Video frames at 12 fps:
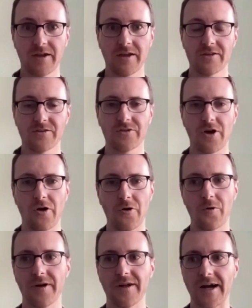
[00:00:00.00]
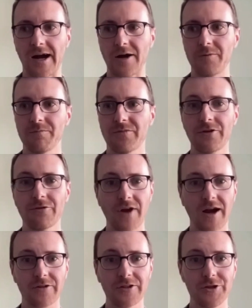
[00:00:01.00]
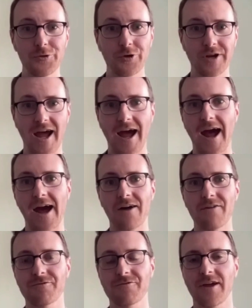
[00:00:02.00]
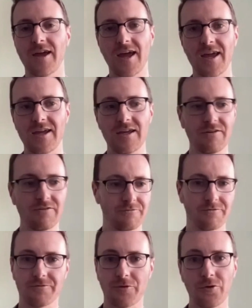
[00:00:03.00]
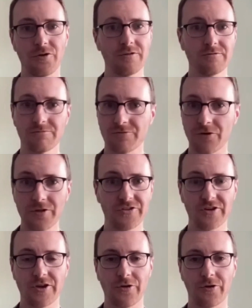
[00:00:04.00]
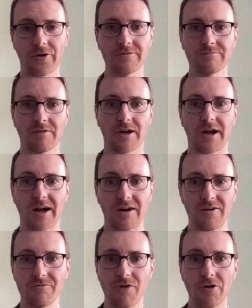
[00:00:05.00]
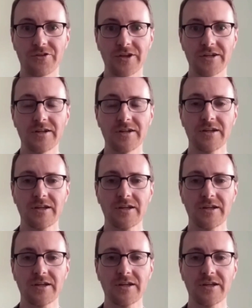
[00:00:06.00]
So theoretically, you could have a fully secure vaulted